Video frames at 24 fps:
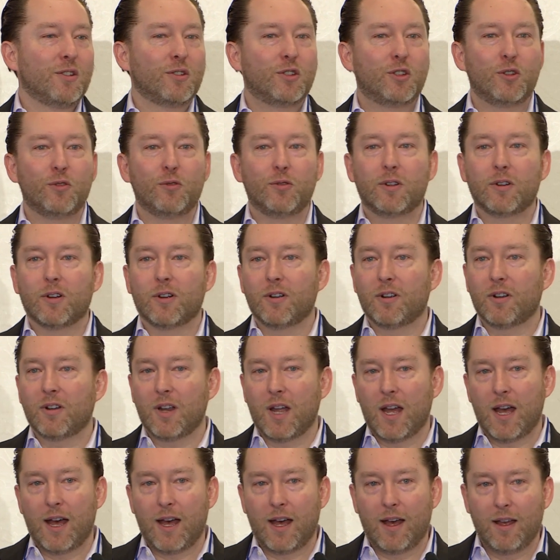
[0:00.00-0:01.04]
to your
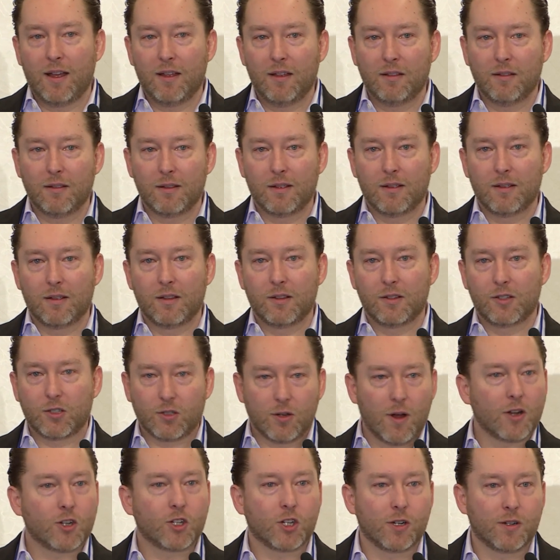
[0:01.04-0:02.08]

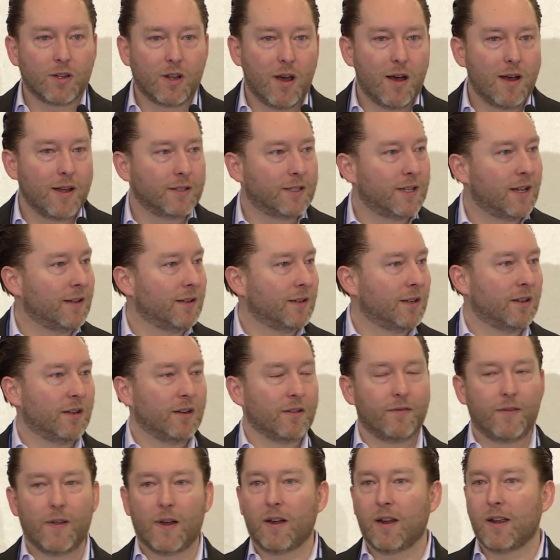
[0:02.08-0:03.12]
structured content, your
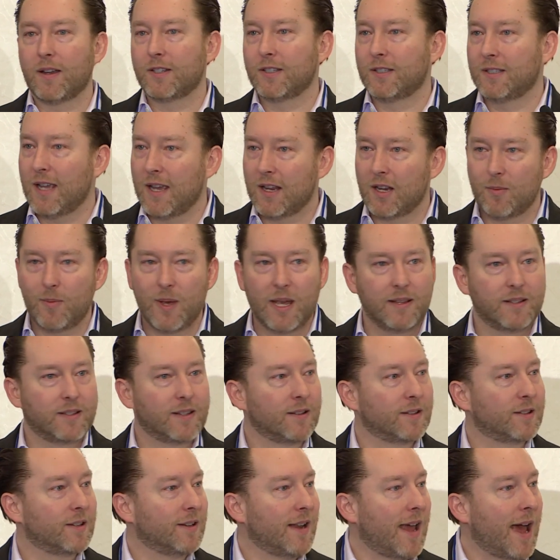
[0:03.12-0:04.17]
various
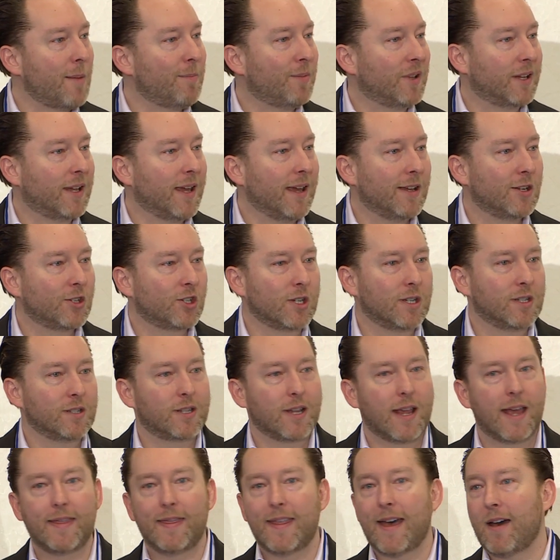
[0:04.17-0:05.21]
databases and applications.
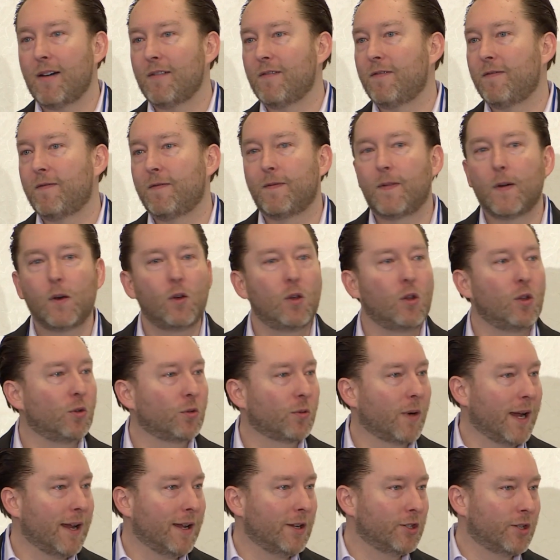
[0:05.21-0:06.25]
And that full
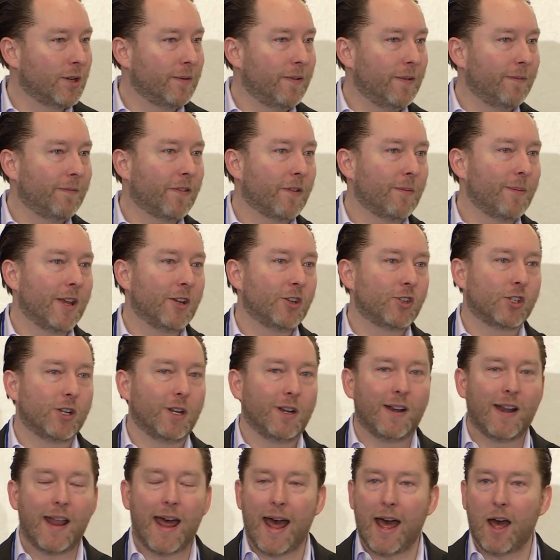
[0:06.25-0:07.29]
range of
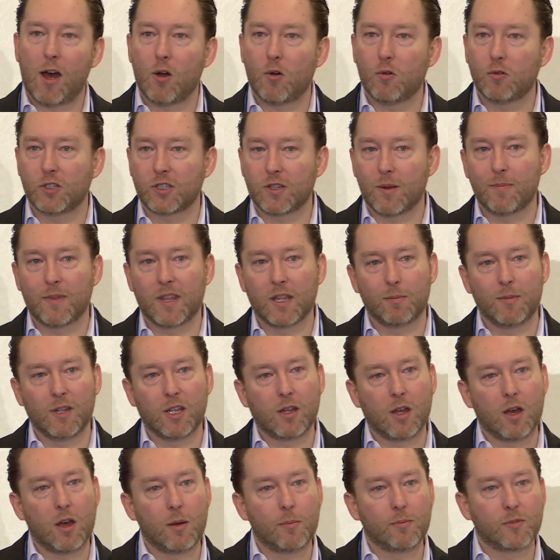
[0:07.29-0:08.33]
information, how something
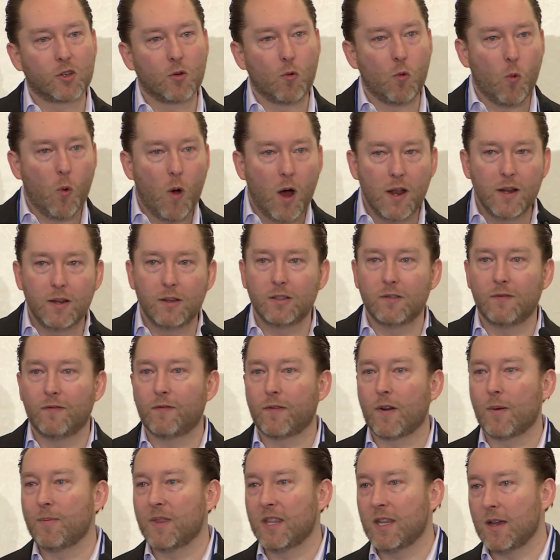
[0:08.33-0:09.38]
becomes one
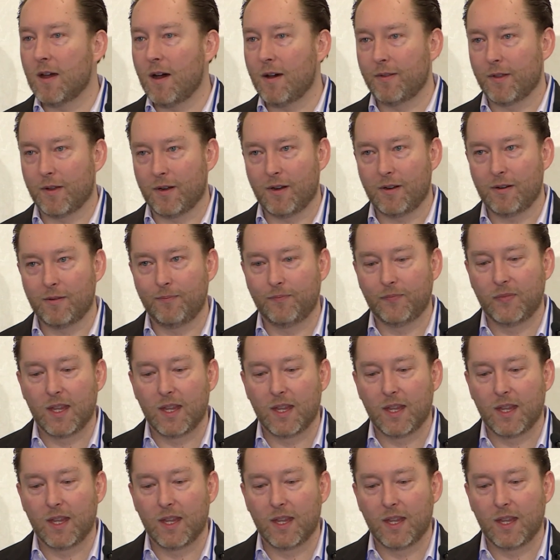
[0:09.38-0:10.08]
from the other,